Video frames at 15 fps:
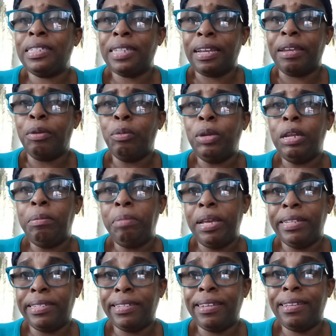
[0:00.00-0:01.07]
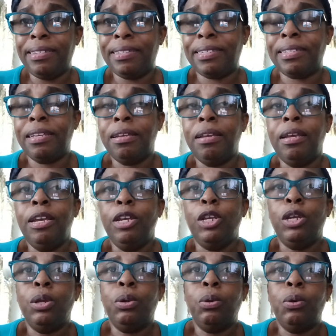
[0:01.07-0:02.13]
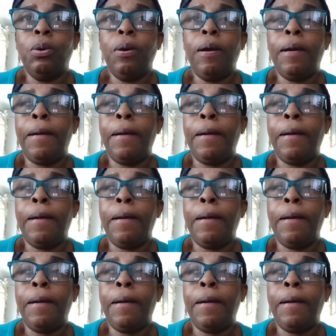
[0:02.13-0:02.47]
sticking with the basics, you know.